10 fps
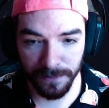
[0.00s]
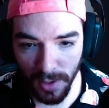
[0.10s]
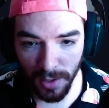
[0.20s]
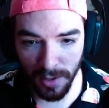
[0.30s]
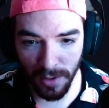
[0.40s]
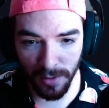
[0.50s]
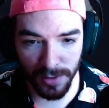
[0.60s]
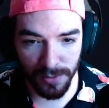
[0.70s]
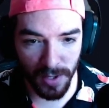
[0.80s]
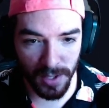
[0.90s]
You're going to
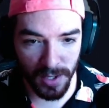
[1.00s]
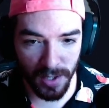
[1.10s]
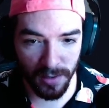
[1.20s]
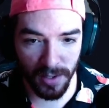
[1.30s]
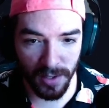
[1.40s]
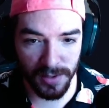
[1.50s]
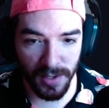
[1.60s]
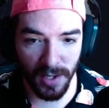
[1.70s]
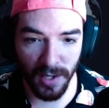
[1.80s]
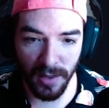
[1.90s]
notice right here that it's
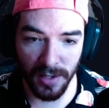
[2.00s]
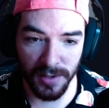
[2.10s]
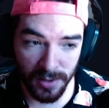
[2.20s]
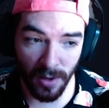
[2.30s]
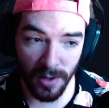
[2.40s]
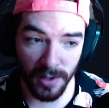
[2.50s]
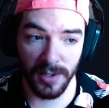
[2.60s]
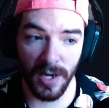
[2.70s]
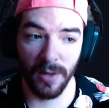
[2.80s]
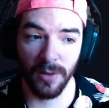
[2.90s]
saying that it's starting to
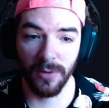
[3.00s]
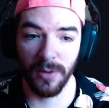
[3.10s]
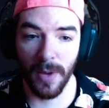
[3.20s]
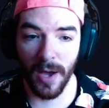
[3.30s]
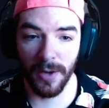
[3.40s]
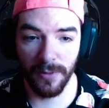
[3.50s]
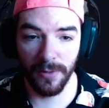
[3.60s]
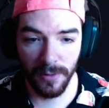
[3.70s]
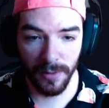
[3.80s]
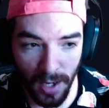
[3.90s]
download the model
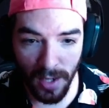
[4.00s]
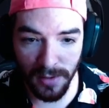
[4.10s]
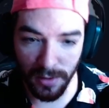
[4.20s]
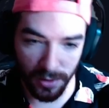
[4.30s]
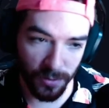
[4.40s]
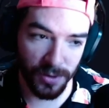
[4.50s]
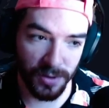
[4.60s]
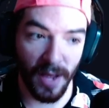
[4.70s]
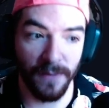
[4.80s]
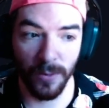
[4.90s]
and you will
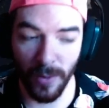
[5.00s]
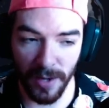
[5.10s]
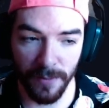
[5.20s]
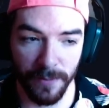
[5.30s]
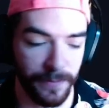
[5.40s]
just have to wait.